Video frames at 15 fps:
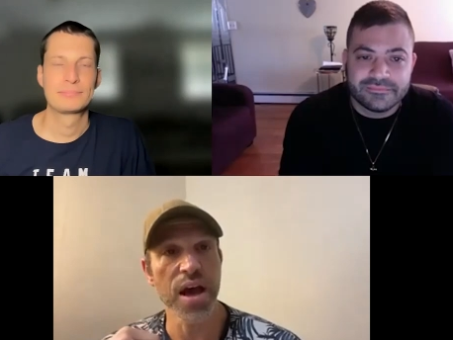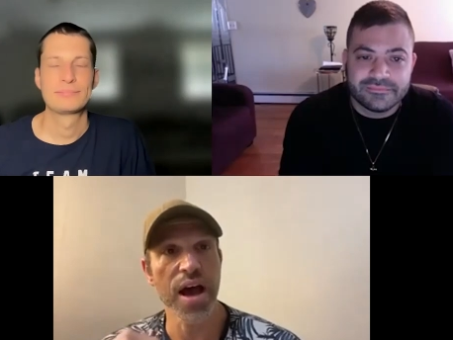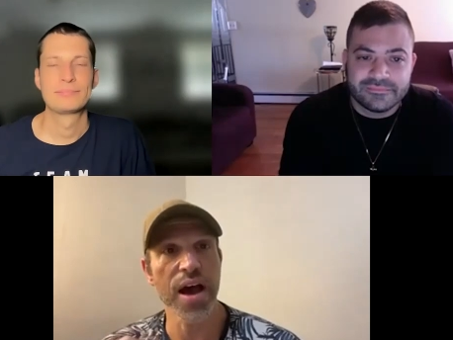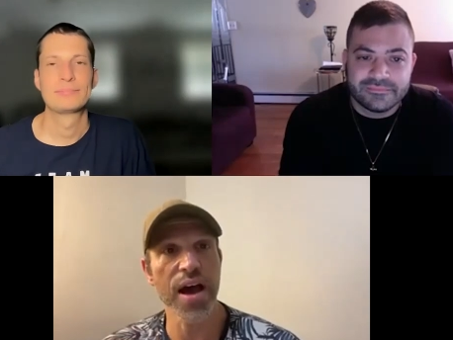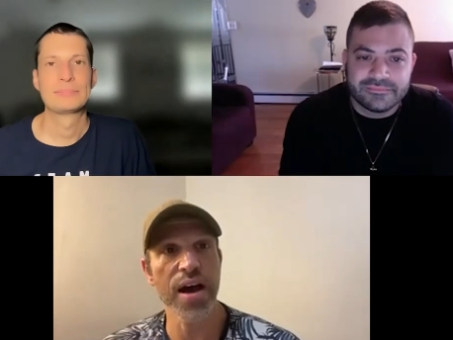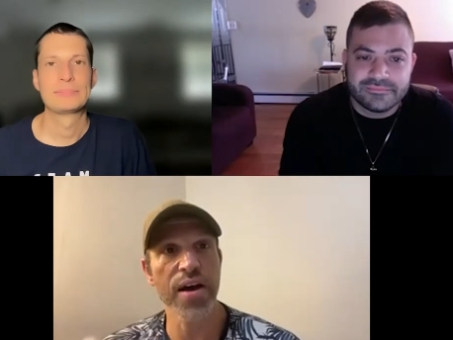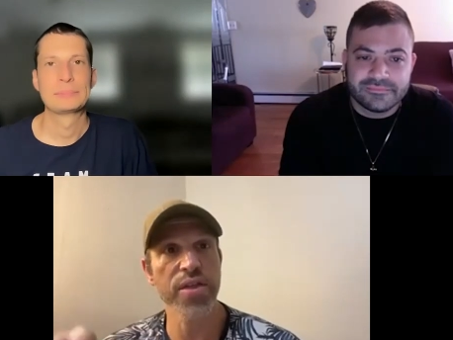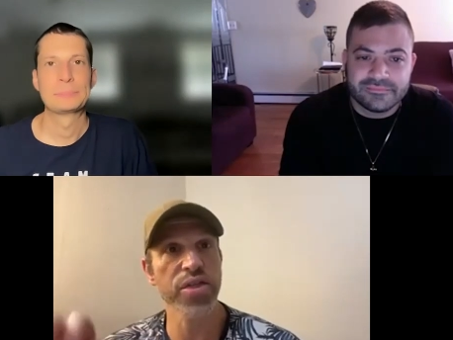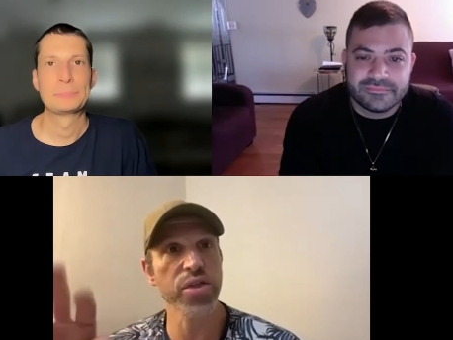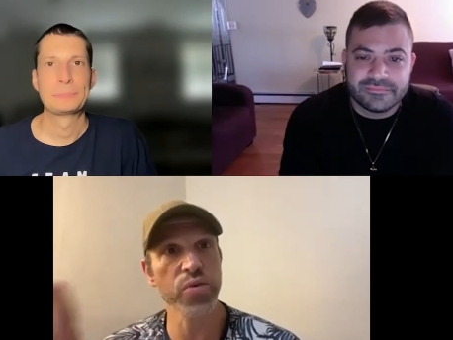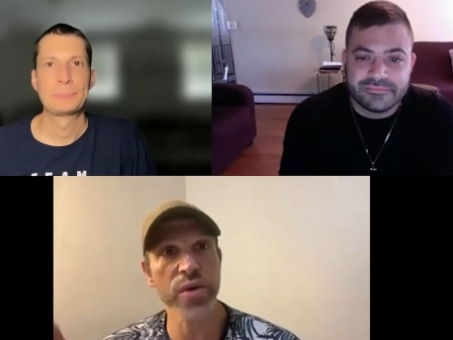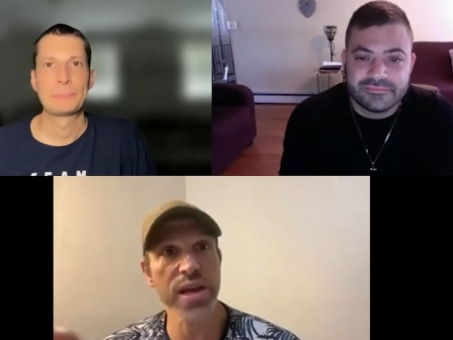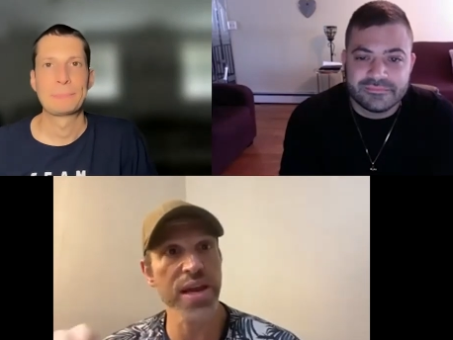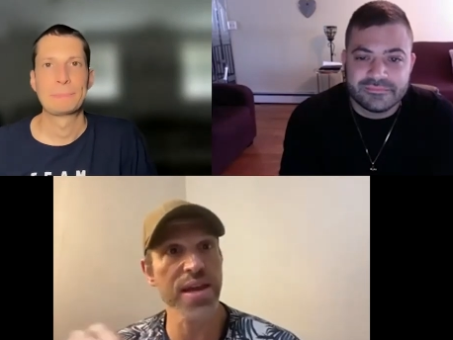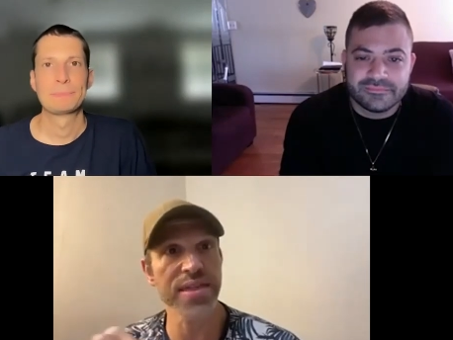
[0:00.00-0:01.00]

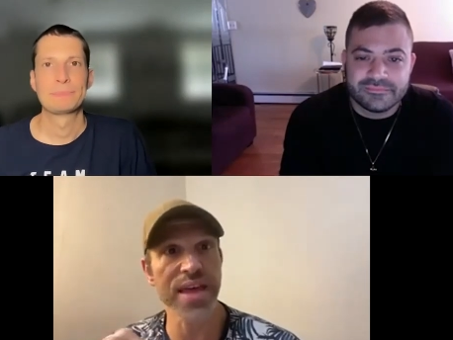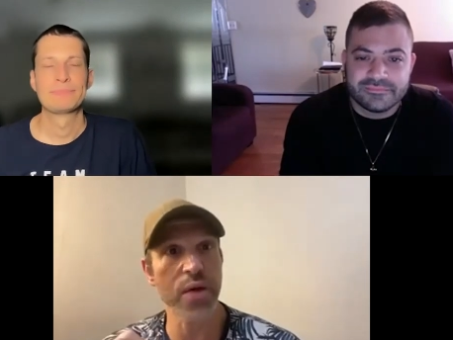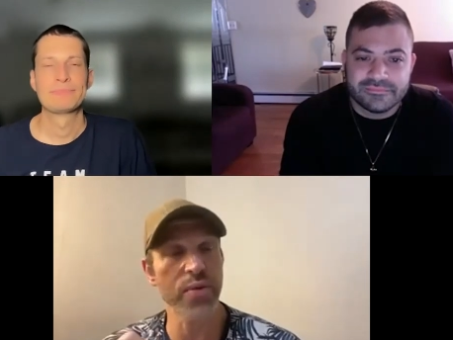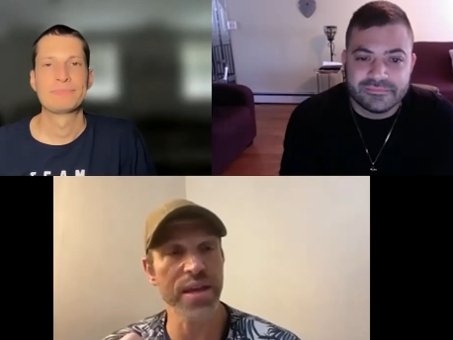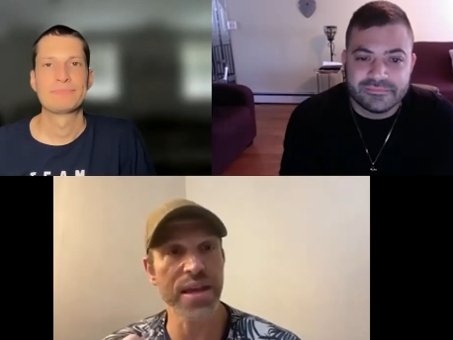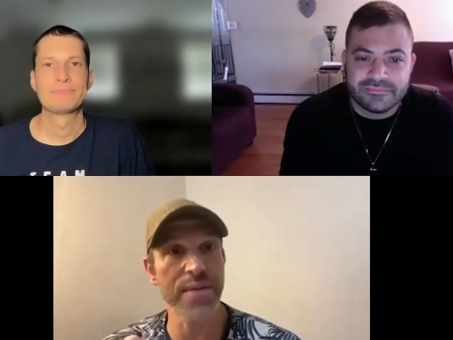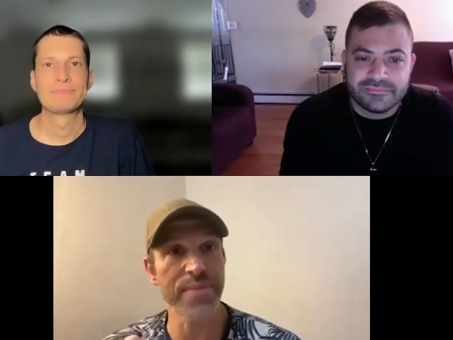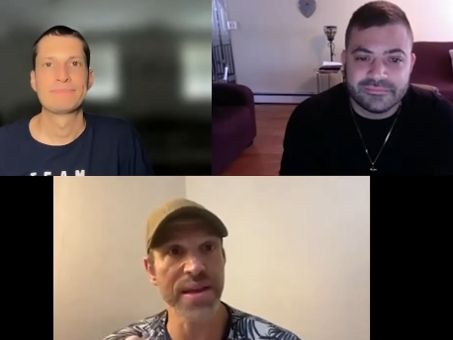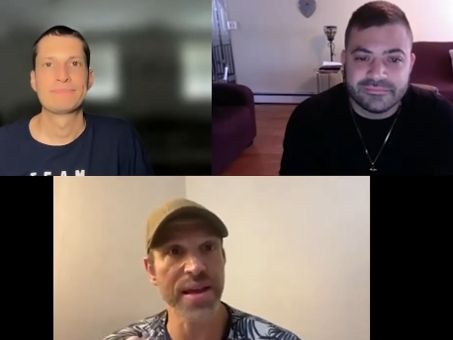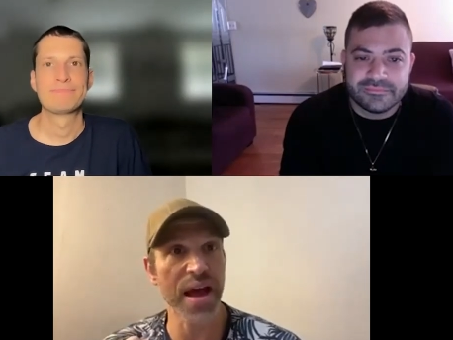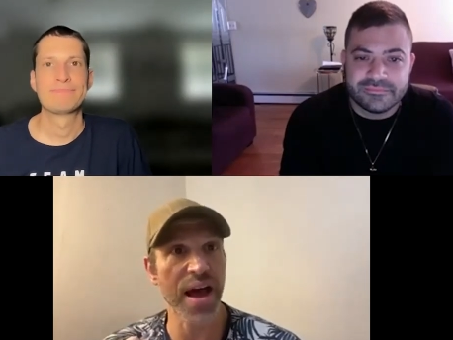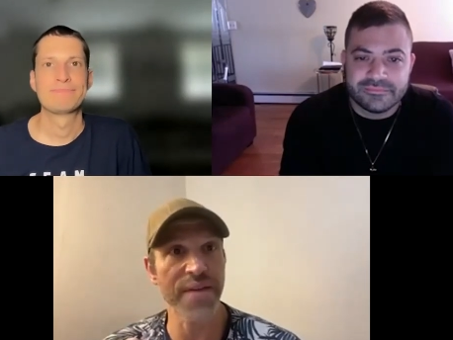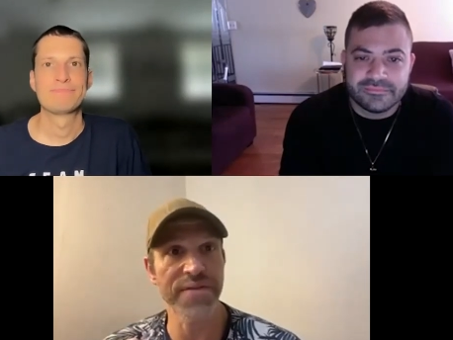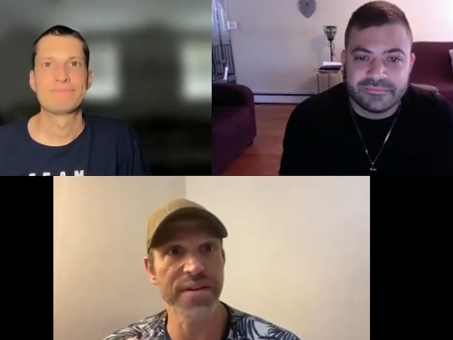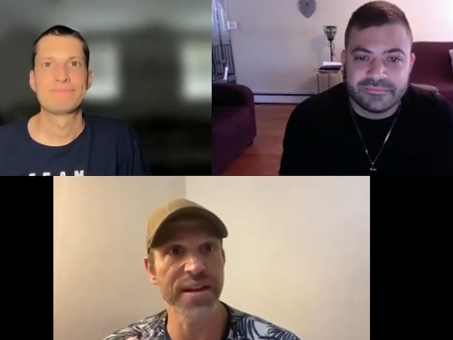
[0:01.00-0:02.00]
Speaker 1: 3, that we can be
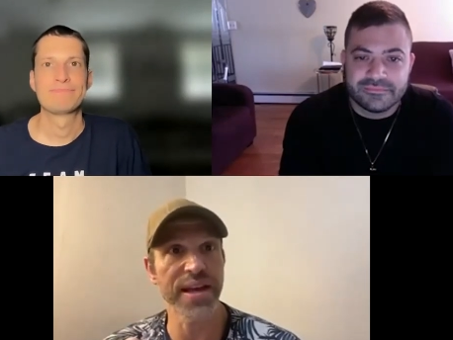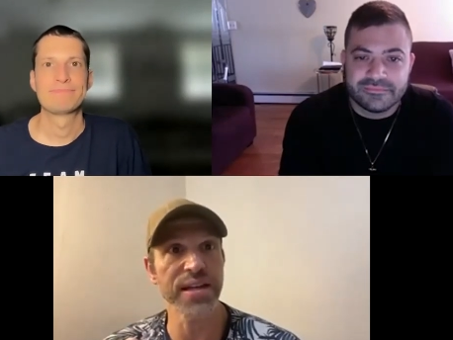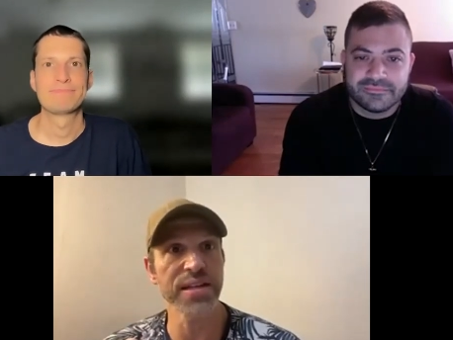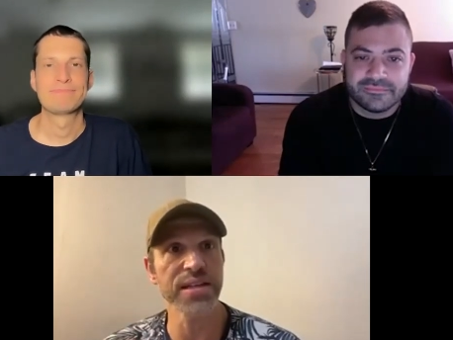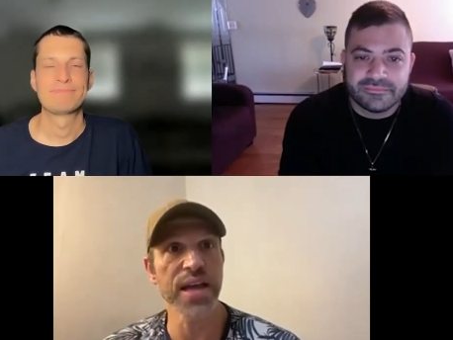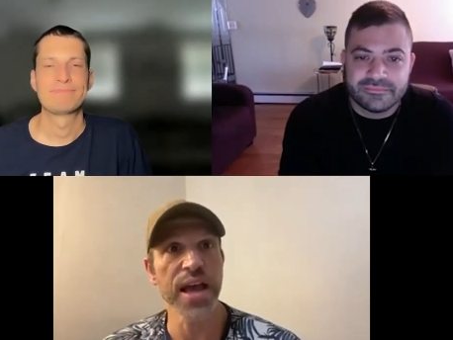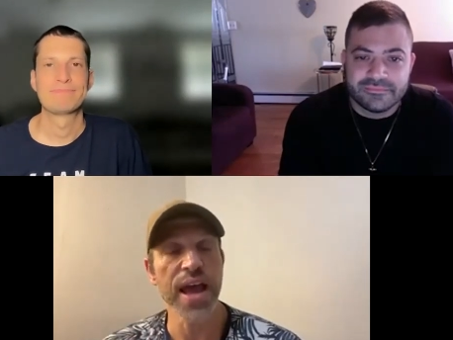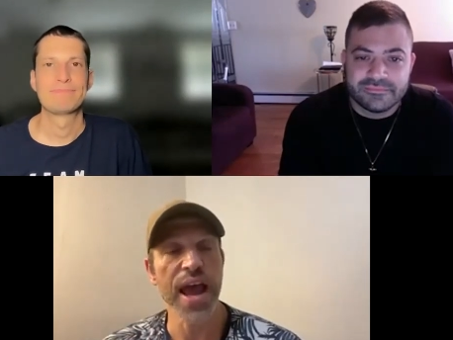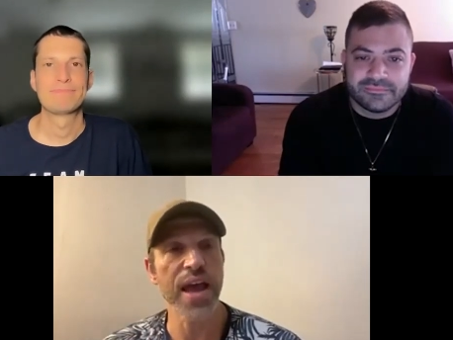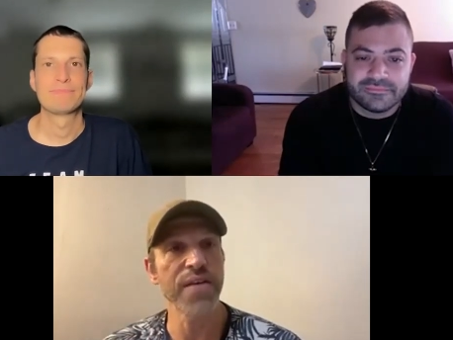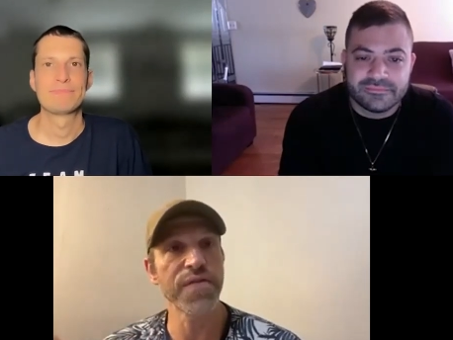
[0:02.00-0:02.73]
confident, and